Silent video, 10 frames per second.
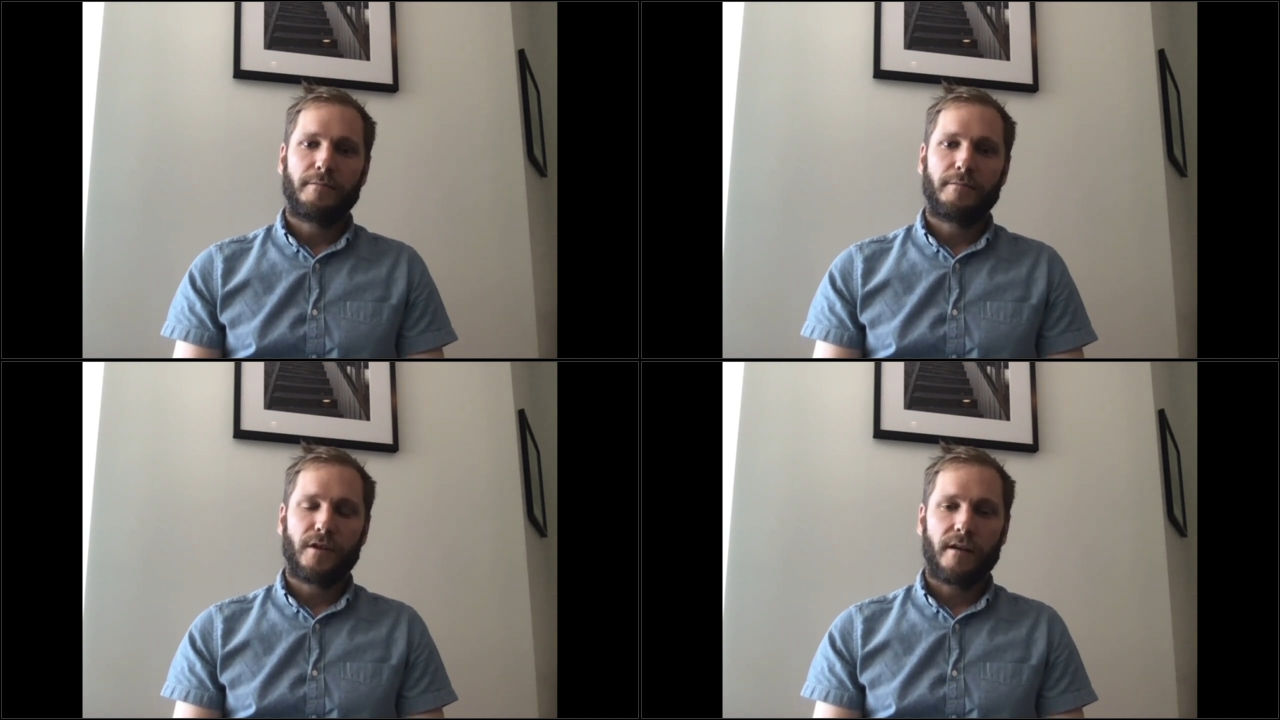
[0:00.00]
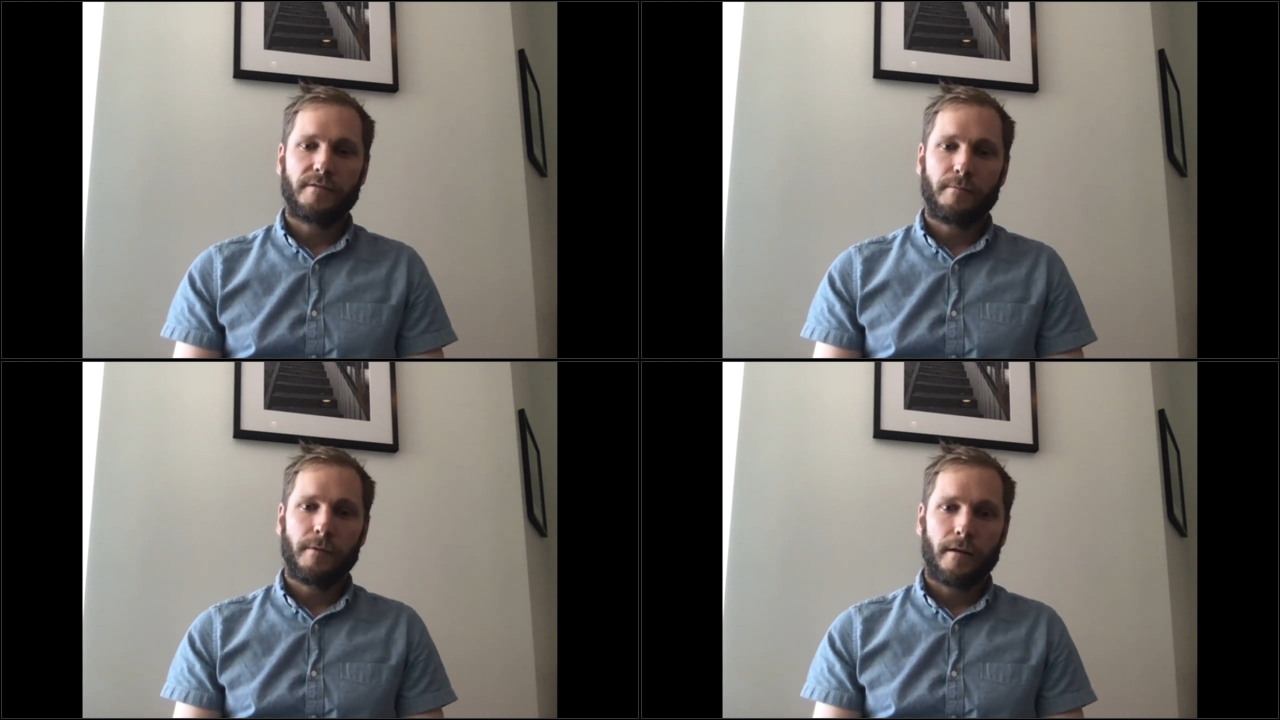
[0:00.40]
Um,
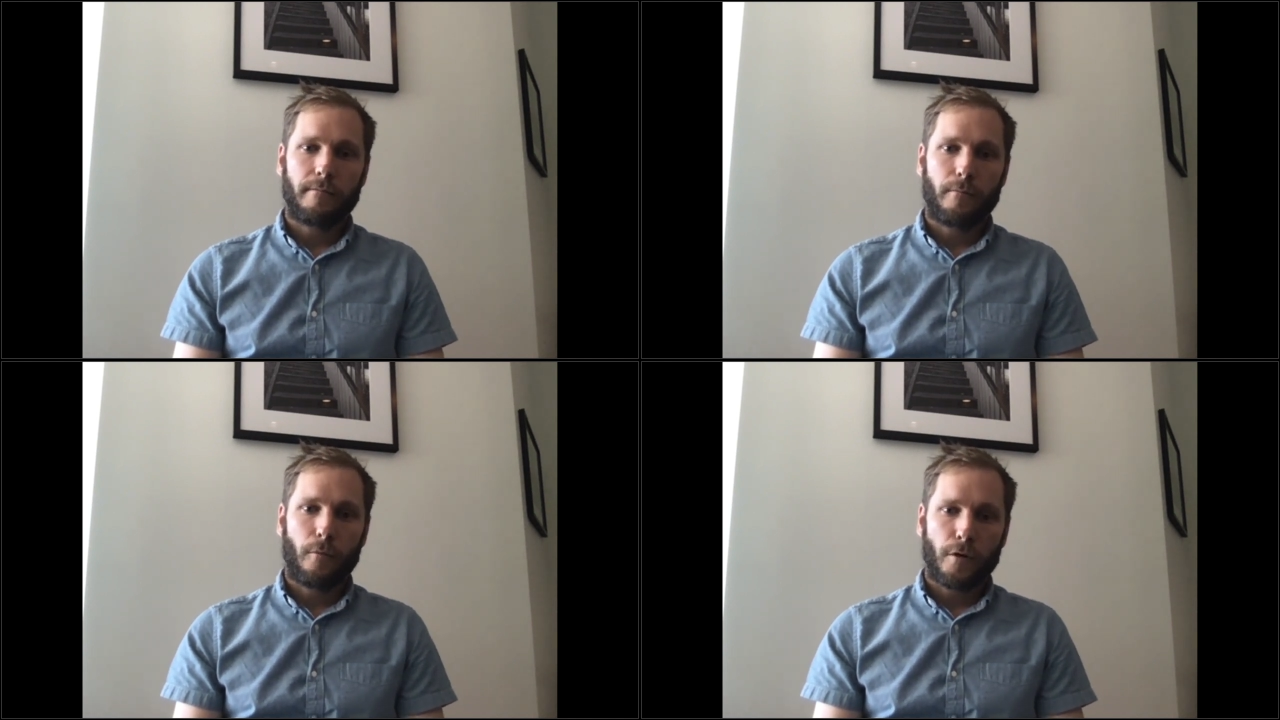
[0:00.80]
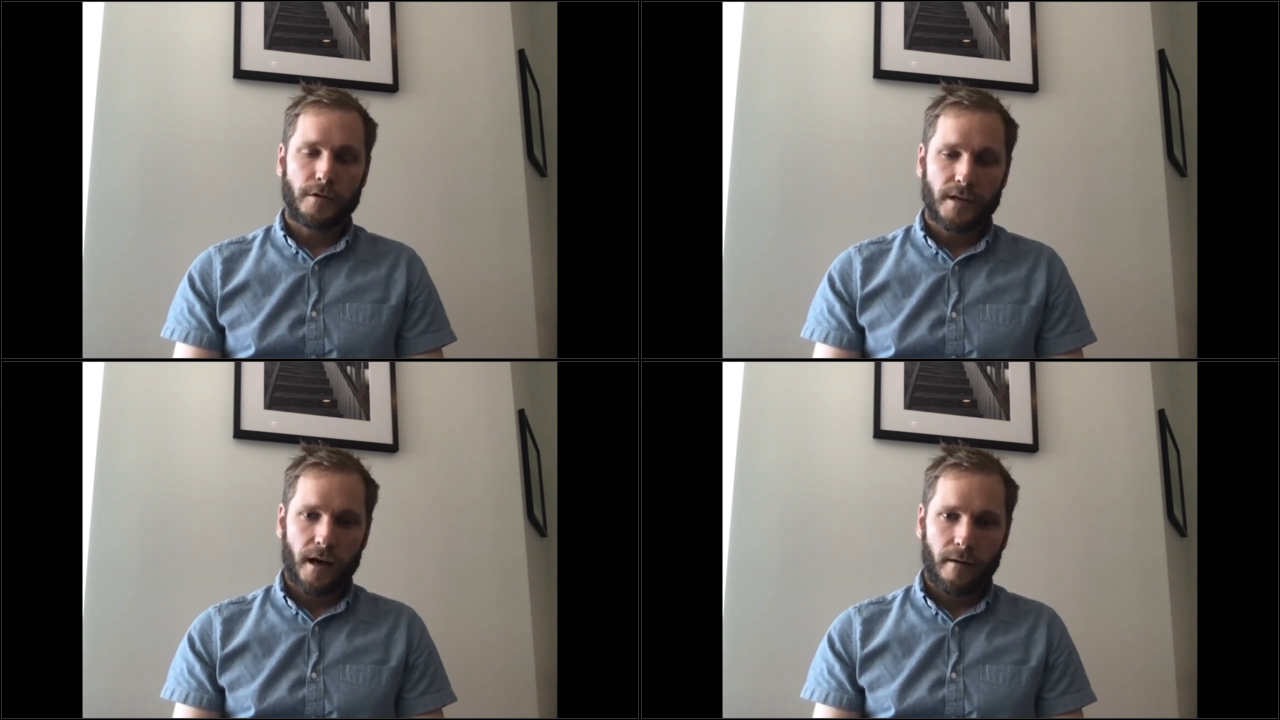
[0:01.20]
so I've spent
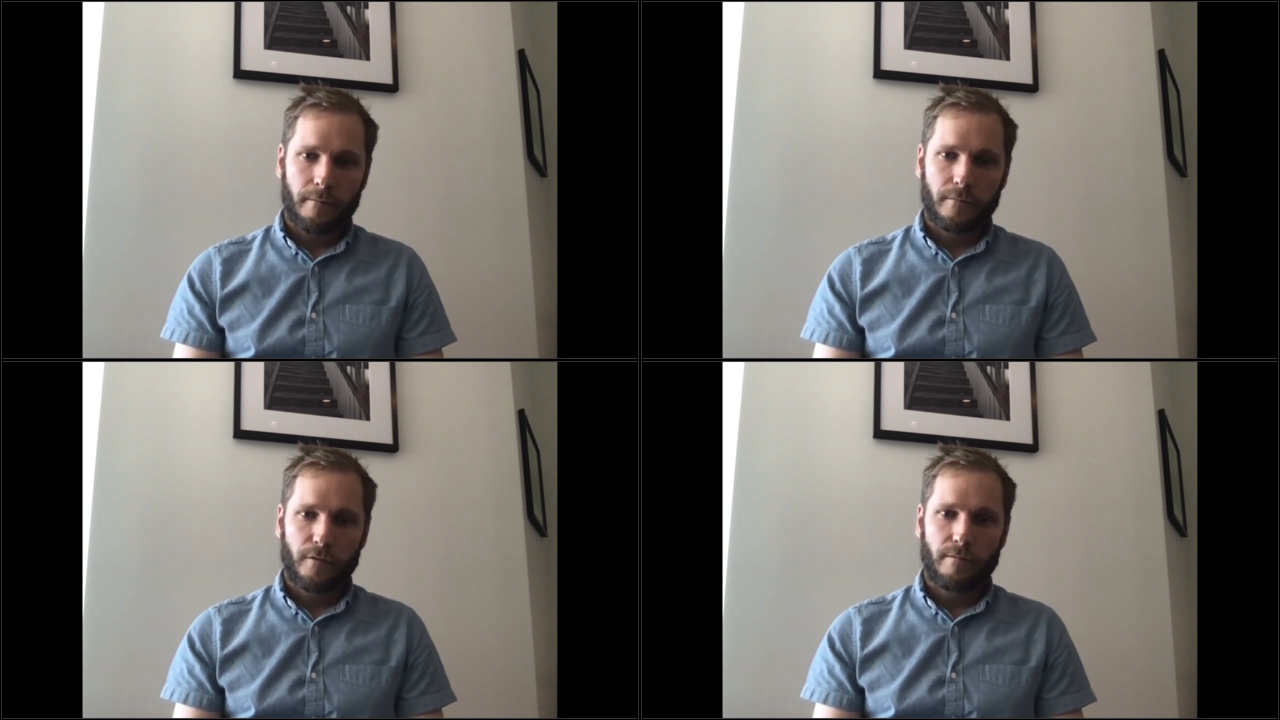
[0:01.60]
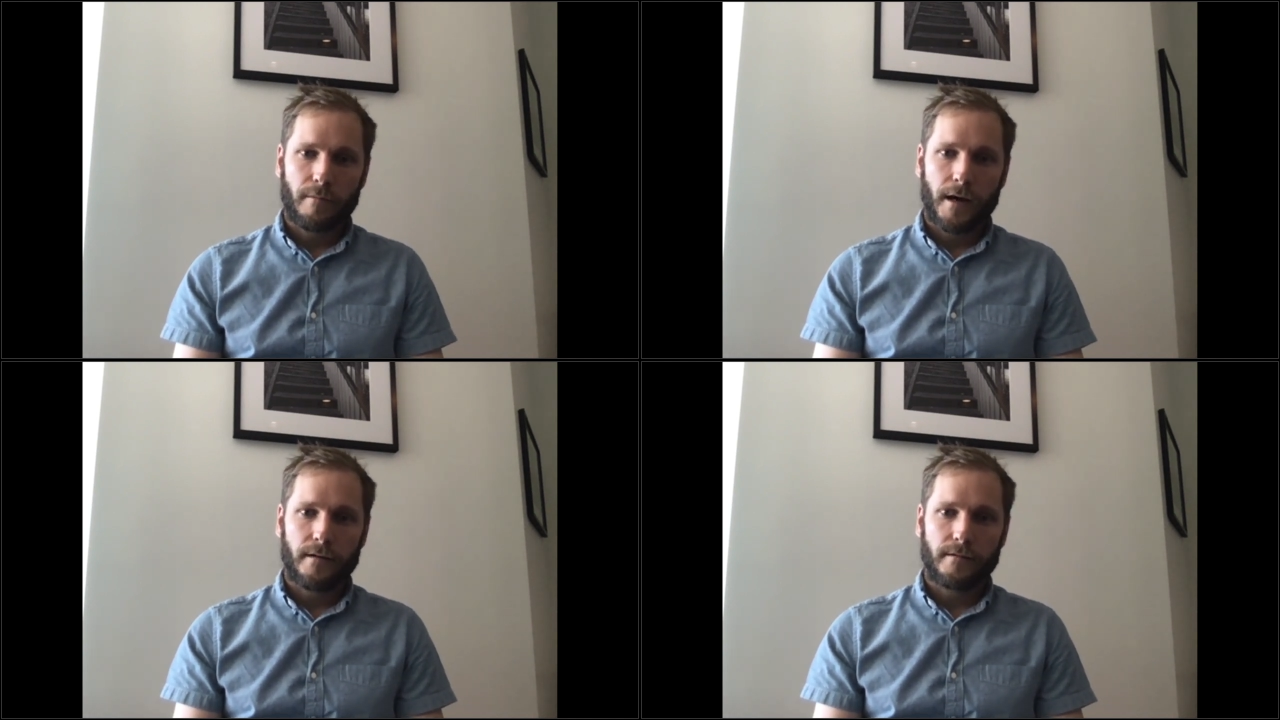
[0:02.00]
more time
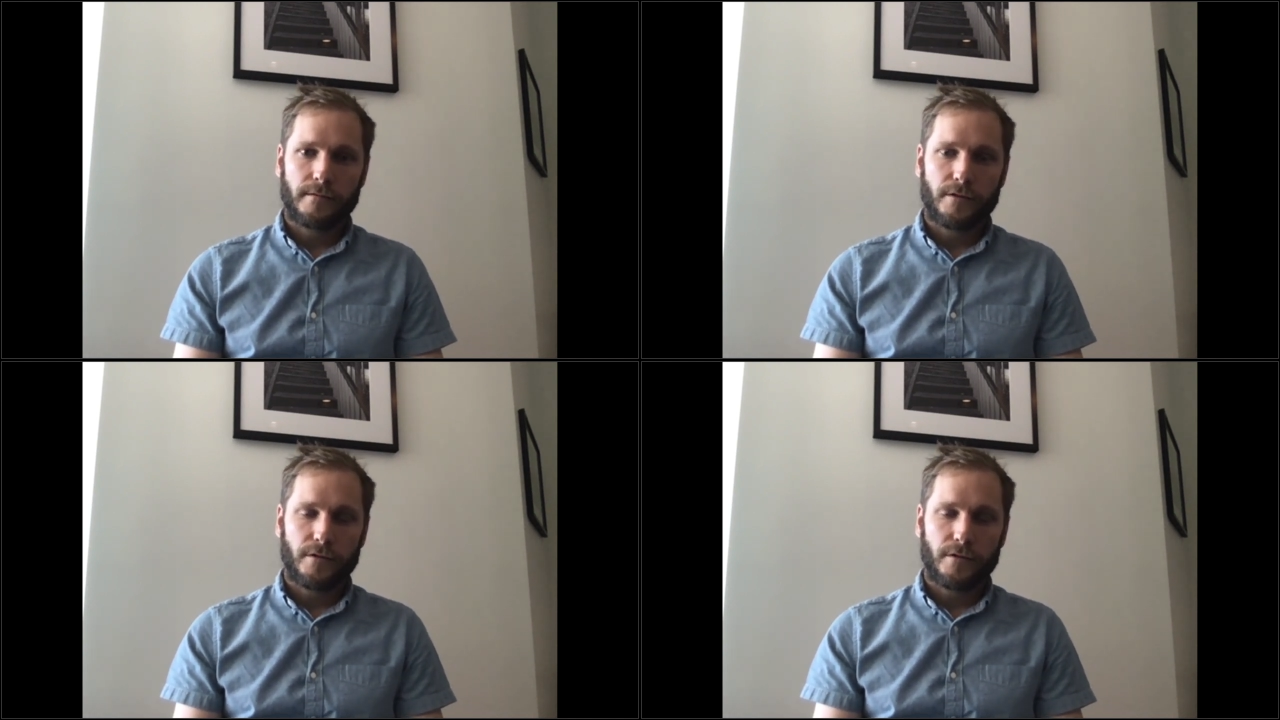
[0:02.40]
with my